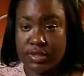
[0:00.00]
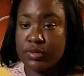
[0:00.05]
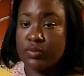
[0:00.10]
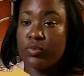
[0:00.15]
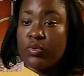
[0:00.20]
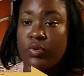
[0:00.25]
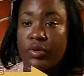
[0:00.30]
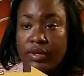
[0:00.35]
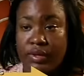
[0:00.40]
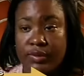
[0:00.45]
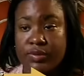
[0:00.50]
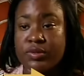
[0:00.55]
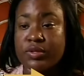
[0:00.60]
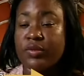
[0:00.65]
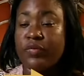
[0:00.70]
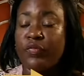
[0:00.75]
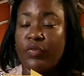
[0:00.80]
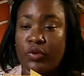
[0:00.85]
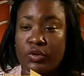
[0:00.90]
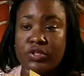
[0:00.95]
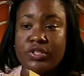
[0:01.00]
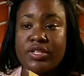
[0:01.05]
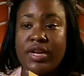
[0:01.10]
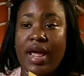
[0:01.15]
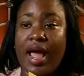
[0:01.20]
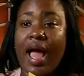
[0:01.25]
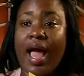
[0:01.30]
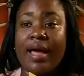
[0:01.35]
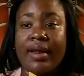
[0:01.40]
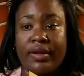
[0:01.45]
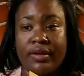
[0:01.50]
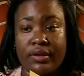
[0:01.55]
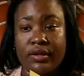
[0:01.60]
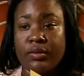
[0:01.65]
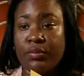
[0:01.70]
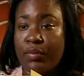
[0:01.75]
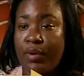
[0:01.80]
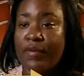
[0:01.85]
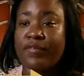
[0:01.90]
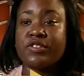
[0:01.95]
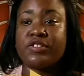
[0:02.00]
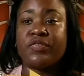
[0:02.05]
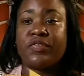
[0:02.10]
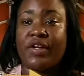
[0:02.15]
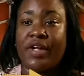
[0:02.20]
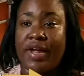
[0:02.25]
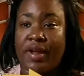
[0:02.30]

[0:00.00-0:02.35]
this morning. It was the first day I cooked breakfast for